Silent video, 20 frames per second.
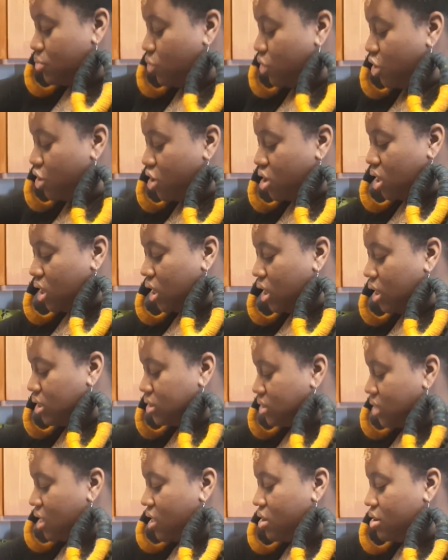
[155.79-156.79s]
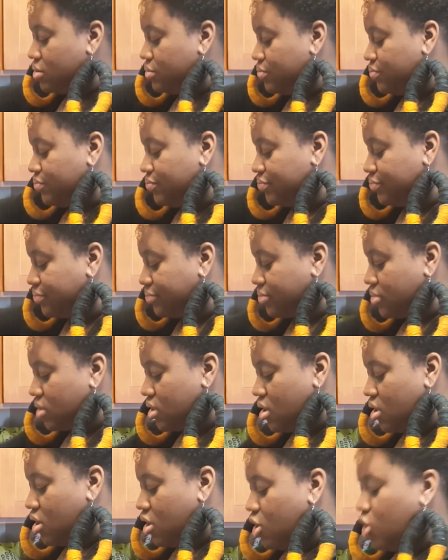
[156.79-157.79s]
when you're cooking it down,
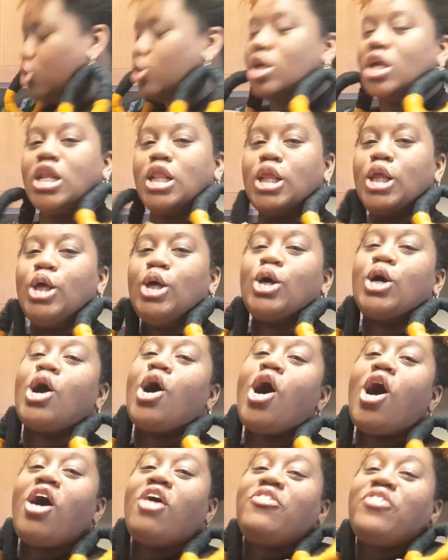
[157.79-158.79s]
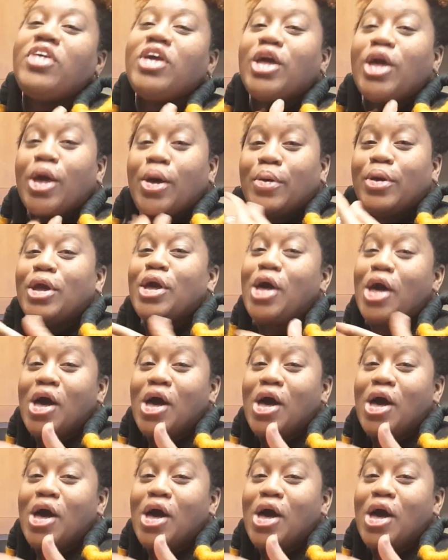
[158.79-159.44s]
you get a little coughing going